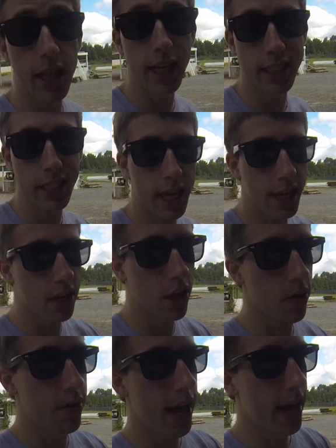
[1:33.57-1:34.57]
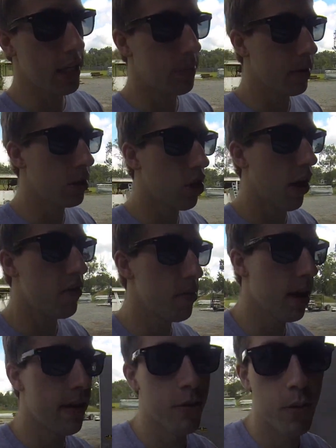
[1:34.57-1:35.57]
like I said, you know, dad has been driving
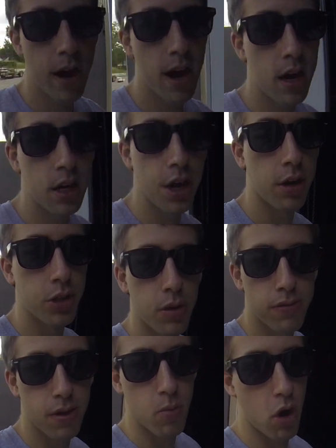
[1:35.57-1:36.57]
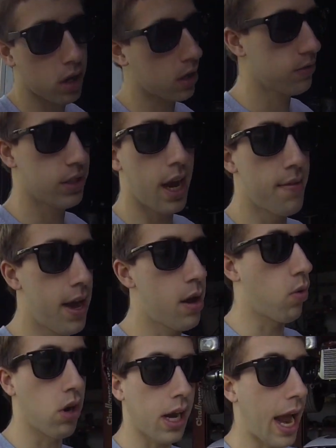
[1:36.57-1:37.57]
me everywhere, you know, to and from work. I've, I've
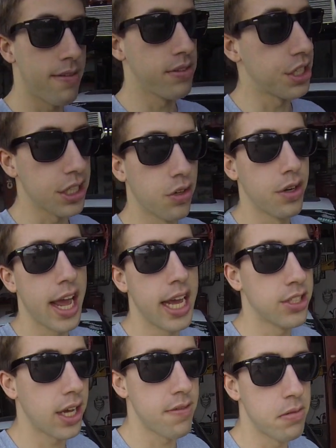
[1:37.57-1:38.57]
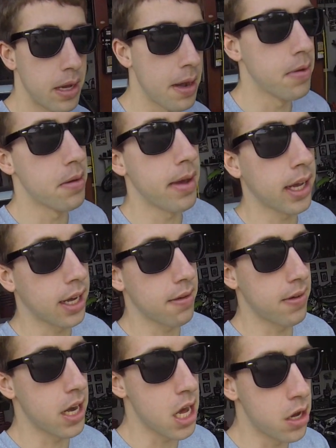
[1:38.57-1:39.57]
had work every single day, so I haven't been able to make any
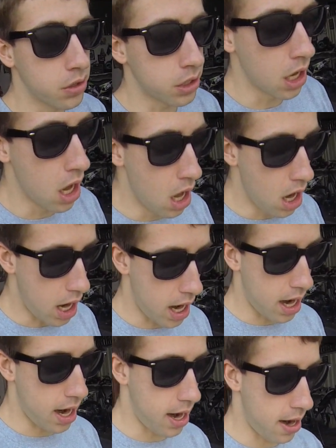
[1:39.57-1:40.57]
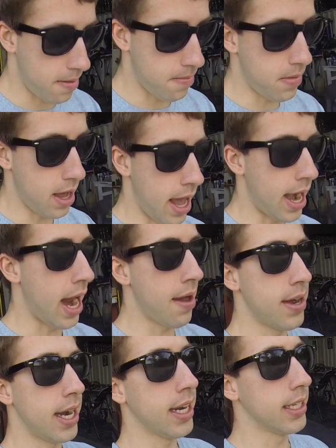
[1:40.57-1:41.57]
videos. Um, and I
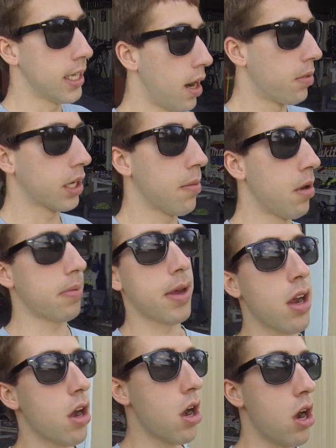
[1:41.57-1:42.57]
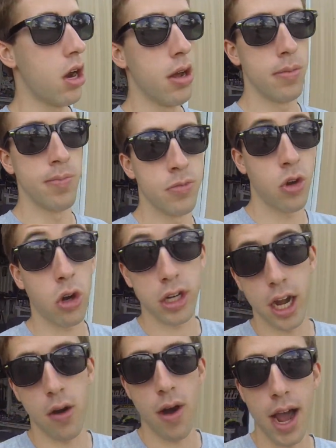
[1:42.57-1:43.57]
haven't had any time to come up here or
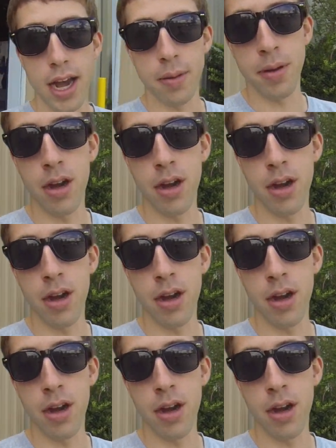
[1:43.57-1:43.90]
get a ride up